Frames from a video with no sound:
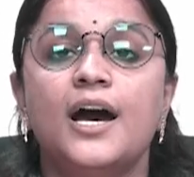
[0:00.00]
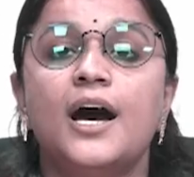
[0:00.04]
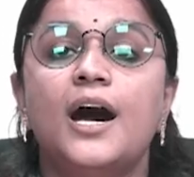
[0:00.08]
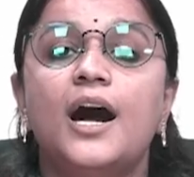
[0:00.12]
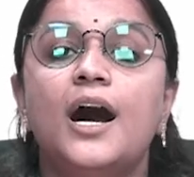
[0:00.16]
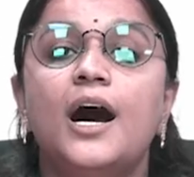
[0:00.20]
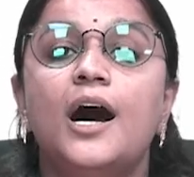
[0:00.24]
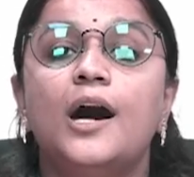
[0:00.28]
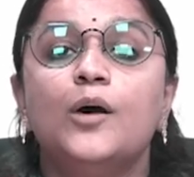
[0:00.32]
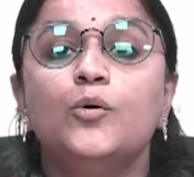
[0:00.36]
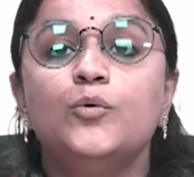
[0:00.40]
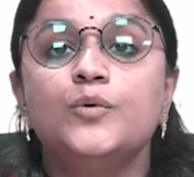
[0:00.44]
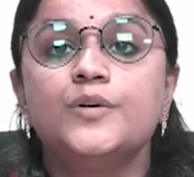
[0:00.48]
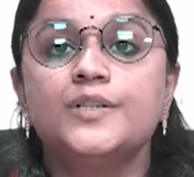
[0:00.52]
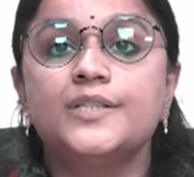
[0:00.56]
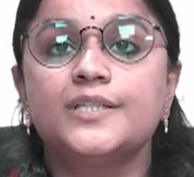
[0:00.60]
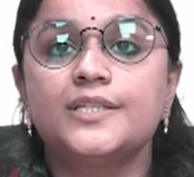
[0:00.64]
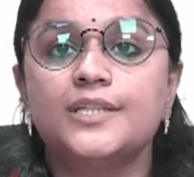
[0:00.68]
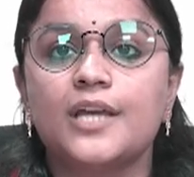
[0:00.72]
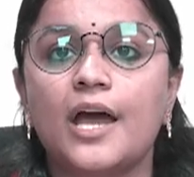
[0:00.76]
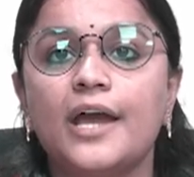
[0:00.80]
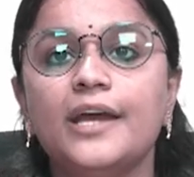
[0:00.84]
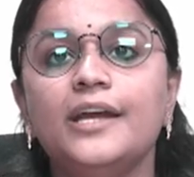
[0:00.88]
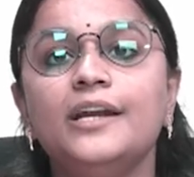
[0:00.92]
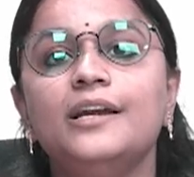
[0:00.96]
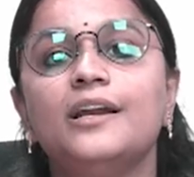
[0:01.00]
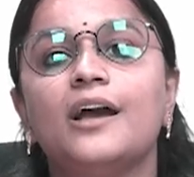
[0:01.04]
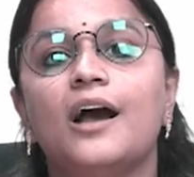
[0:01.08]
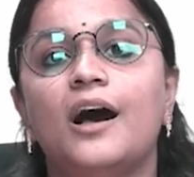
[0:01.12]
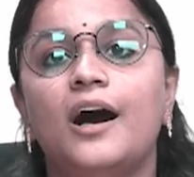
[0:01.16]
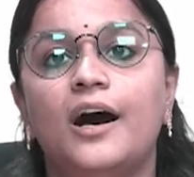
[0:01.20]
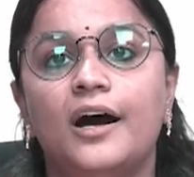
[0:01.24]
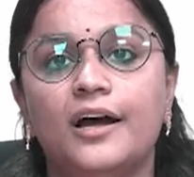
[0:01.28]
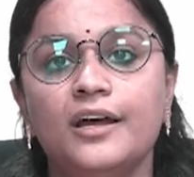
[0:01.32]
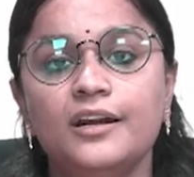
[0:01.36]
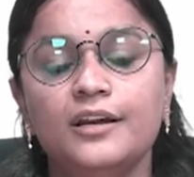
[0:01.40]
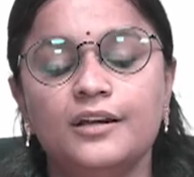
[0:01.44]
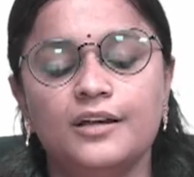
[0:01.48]
outside
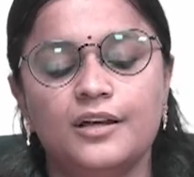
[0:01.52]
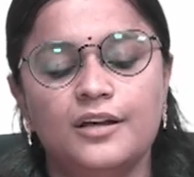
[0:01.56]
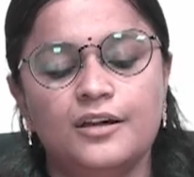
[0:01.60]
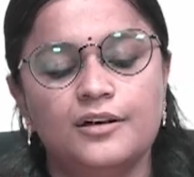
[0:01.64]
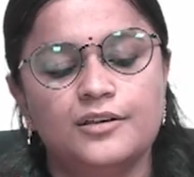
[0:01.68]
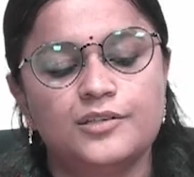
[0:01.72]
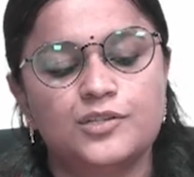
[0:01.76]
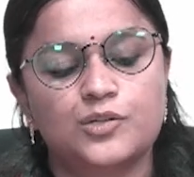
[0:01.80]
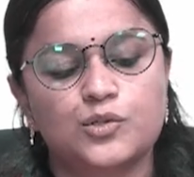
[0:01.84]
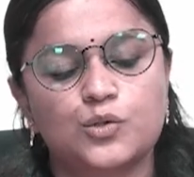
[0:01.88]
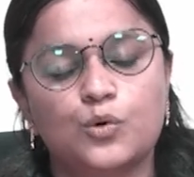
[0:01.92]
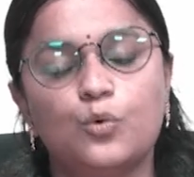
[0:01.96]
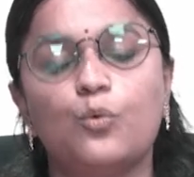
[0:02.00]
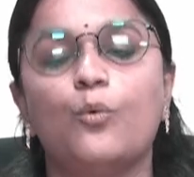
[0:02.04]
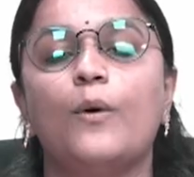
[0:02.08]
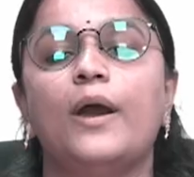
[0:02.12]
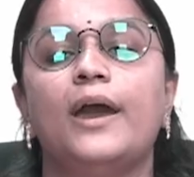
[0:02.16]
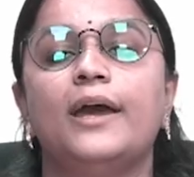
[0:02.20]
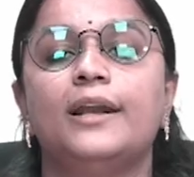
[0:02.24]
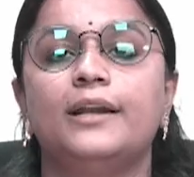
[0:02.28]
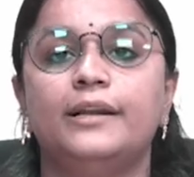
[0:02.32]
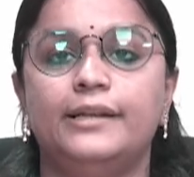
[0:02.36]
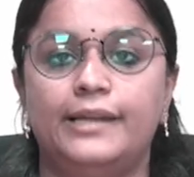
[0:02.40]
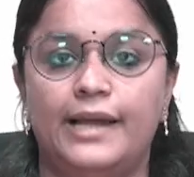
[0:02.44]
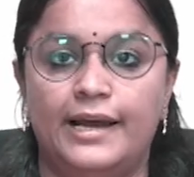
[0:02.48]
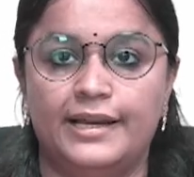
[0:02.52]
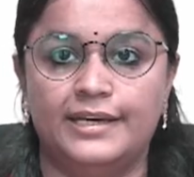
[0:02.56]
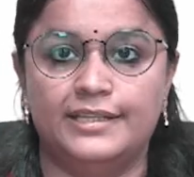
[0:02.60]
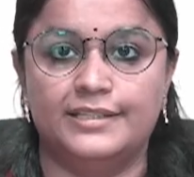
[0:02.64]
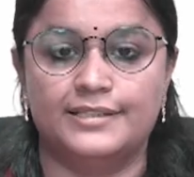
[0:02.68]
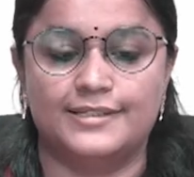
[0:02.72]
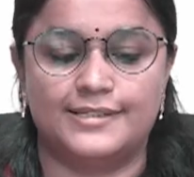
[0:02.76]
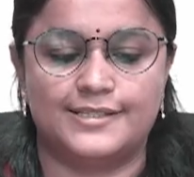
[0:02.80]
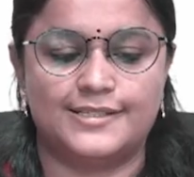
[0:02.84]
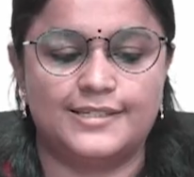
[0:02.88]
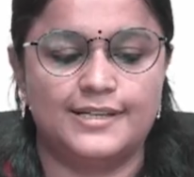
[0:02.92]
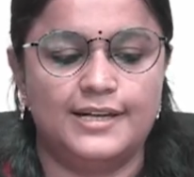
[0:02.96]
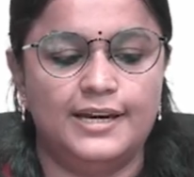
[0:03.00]
our square
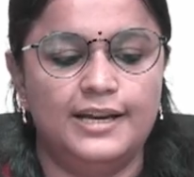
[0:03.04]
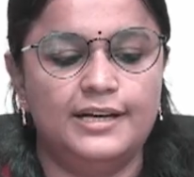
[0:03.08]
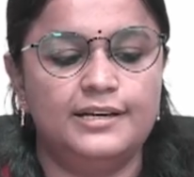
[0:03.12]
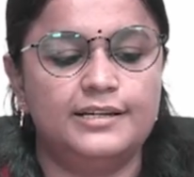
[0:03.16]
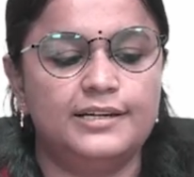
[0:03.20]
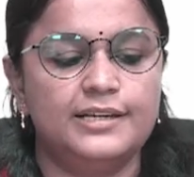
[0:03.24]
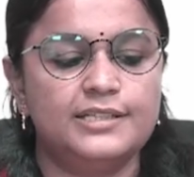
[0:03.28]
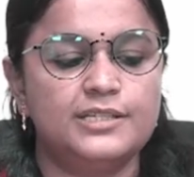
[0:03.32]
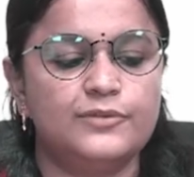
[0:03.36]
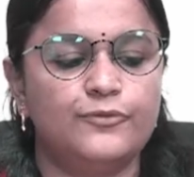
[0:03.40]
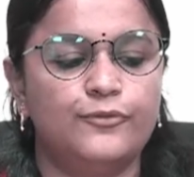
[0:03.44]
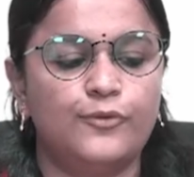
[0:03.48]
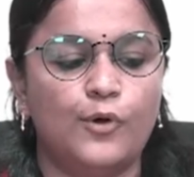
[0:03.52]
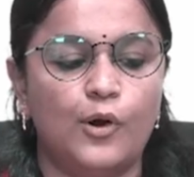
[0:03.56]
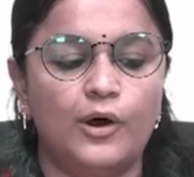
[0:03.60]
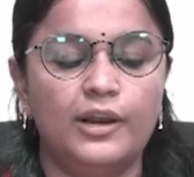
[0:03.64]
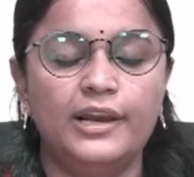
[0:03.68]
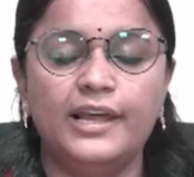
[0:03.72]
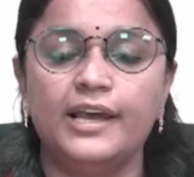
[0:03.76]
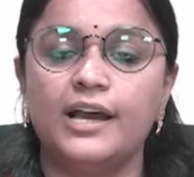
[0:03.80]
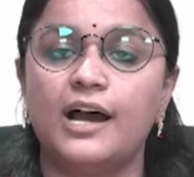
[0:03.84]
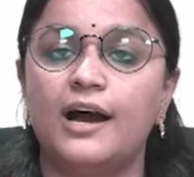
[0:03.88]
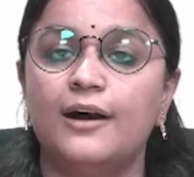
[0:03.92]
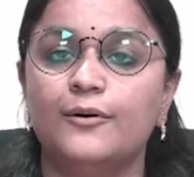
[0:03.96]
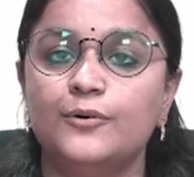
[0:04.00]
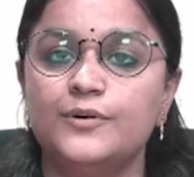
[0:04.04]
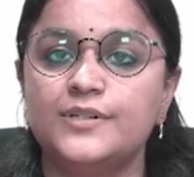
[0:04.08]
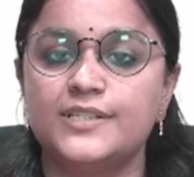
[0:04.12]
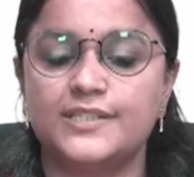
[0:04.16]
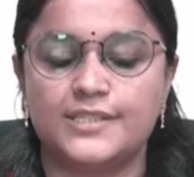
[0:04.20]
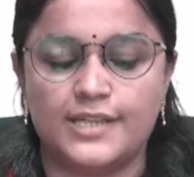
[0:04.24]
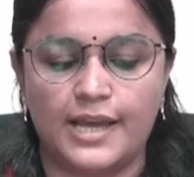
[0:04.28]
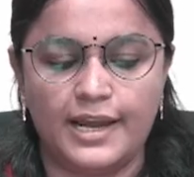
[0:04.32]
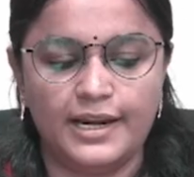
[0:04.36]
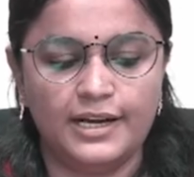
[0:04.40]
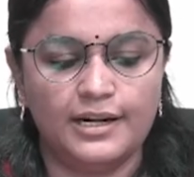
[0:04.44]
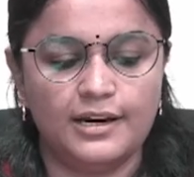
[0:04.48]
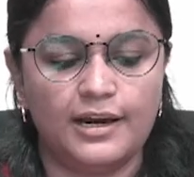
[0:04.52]
lines. It is falling
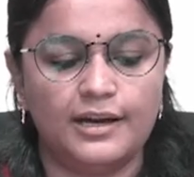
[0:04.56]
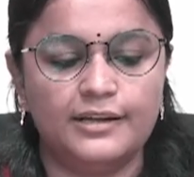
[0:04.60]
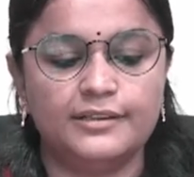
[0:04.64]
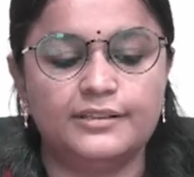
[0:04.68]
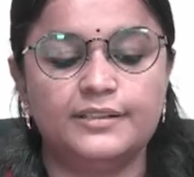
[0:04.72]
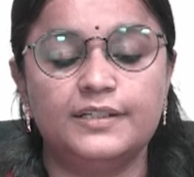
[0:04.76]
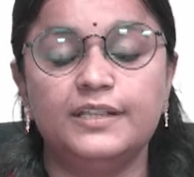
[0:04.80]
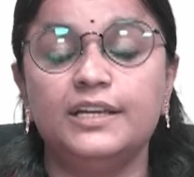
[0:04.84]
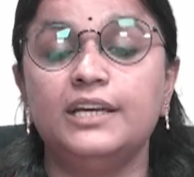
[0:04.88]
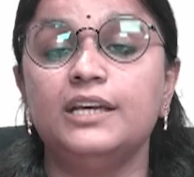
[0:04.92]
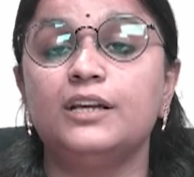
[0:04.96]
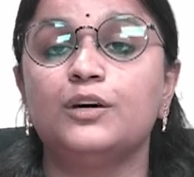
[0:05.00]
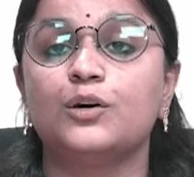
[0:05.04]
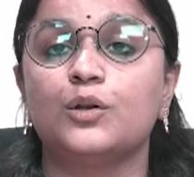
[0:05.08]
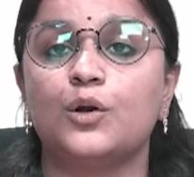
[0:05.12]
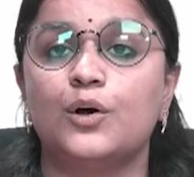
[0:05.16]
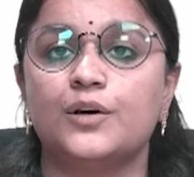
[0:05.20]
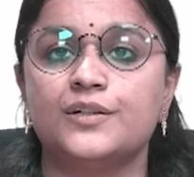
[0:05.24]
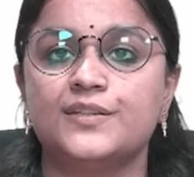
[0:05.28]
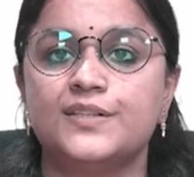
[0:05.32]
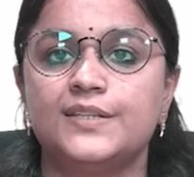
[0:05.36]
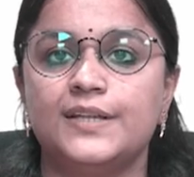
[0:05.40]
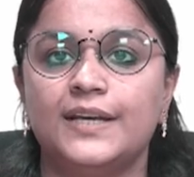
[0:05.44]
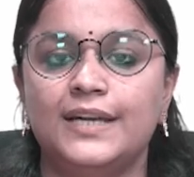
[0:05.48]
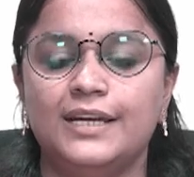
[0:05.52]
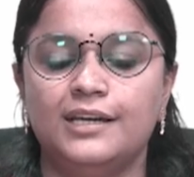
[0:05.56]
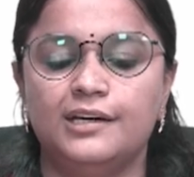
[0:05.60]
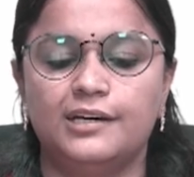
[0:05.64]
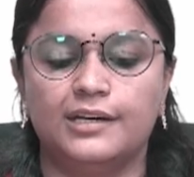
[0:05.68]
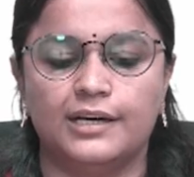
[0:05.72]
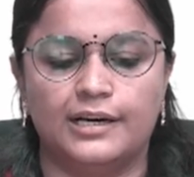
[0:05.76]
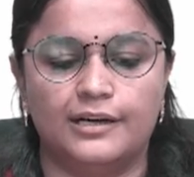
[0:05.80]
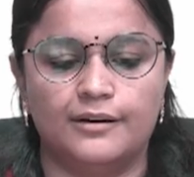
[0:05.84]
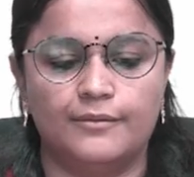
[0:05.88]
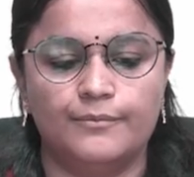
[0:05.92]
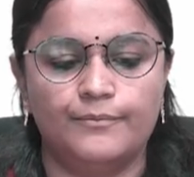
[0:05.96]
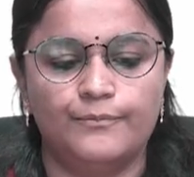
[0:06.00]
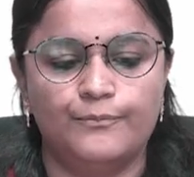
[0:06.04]
outside our 3 cross 3
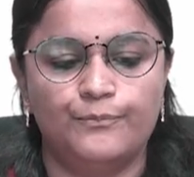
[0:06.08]
grid.